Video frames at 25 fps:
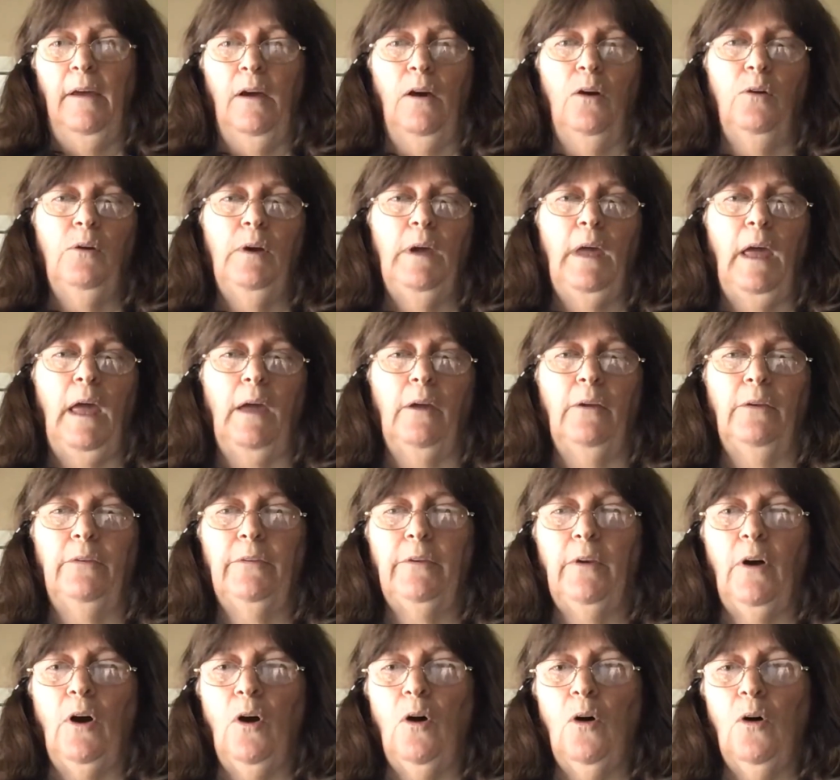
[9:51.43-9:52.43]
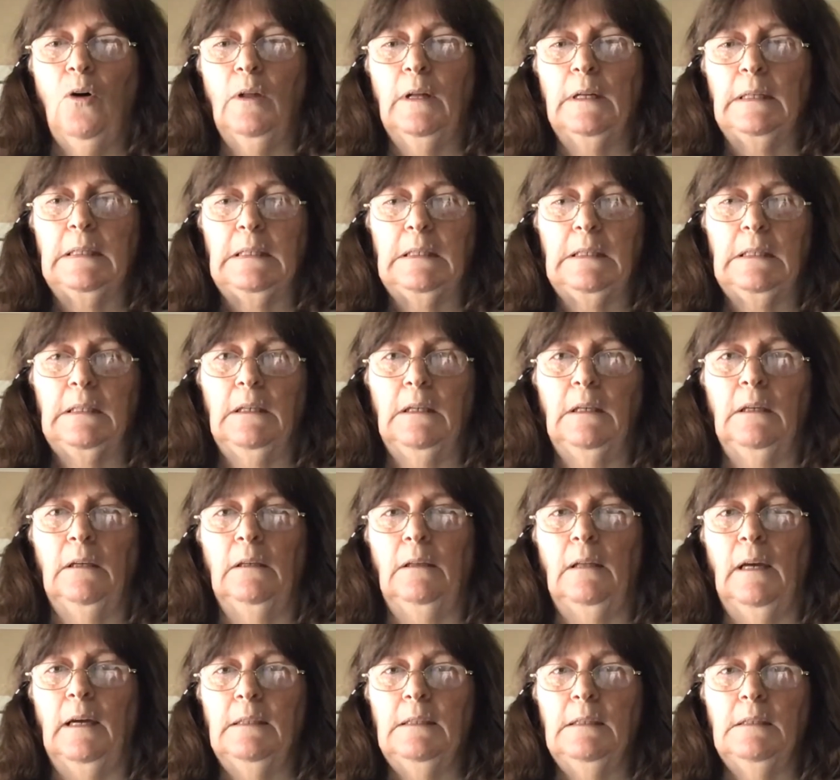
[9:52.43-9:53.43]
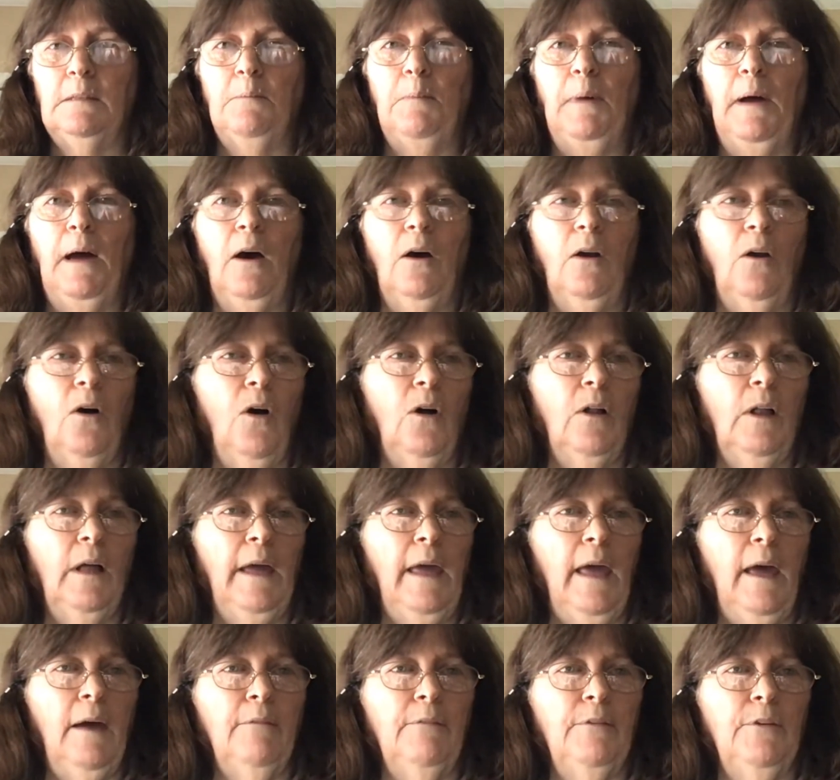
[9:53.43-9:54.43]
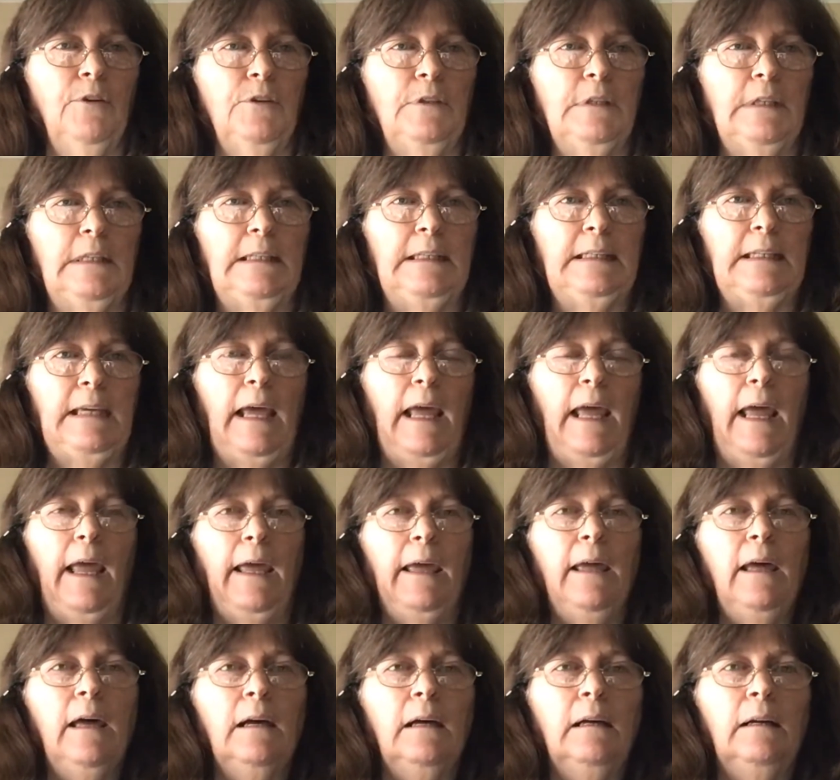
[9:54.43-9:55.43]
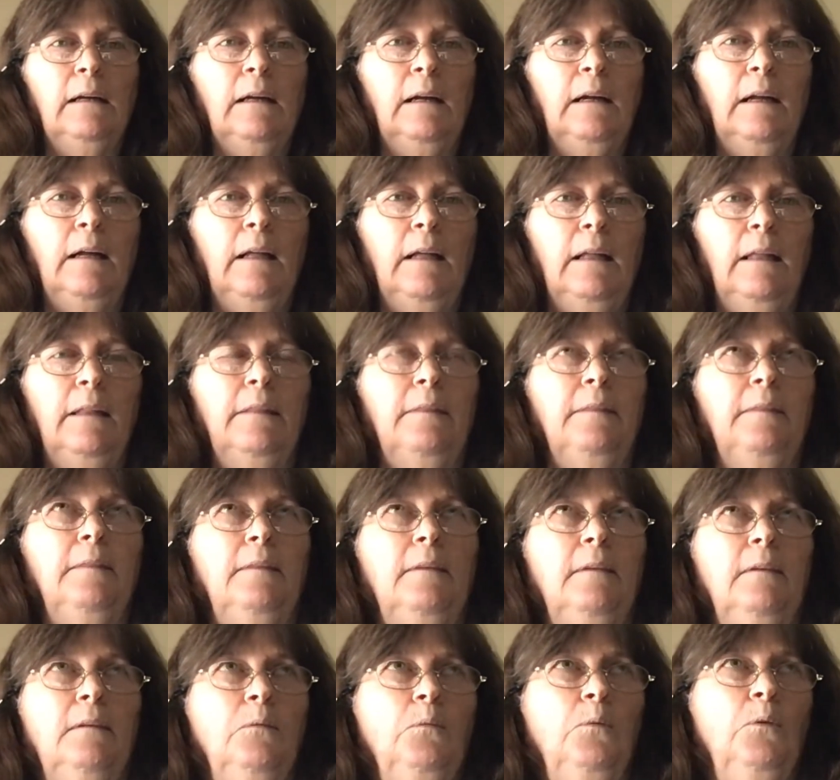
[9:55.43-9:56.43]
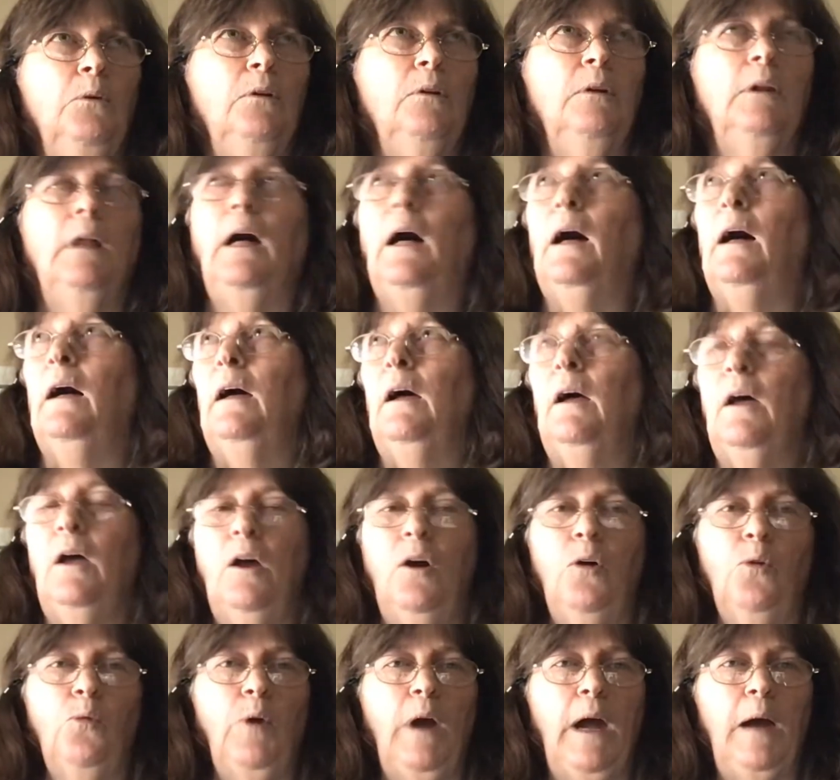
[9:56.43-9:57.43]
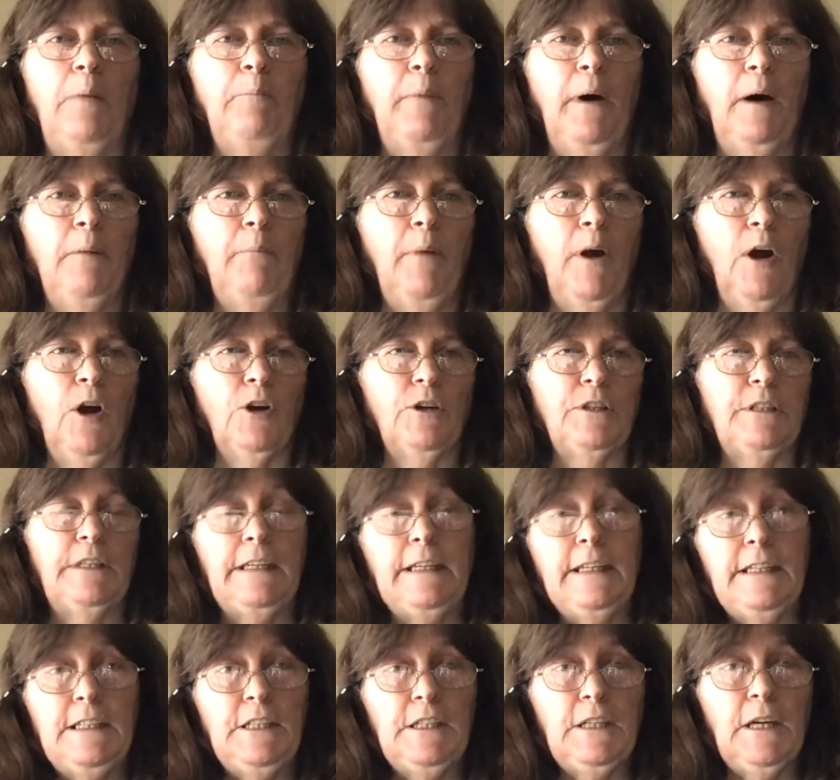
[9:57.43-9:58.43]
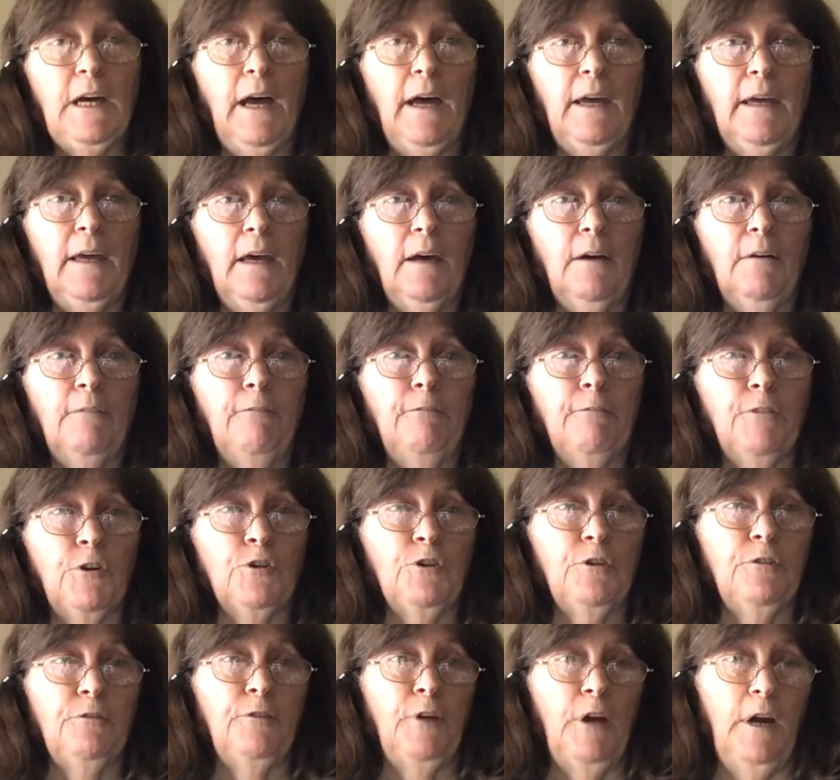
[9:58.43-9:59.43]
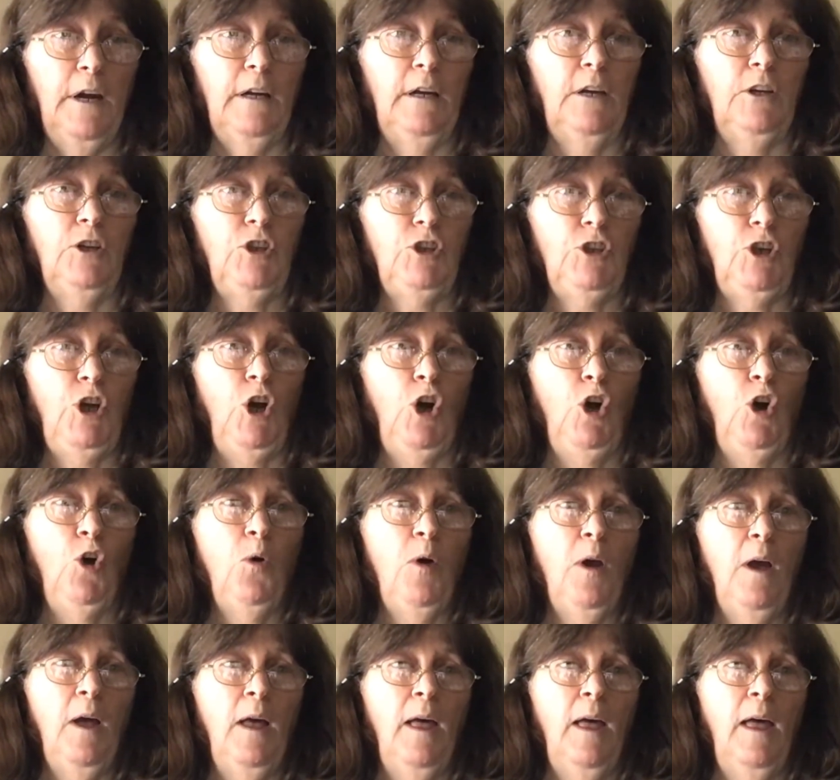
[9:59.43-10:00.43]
Okay, so let's see, that's about all I have for you today. This will wrap up our TGIF First Friday show.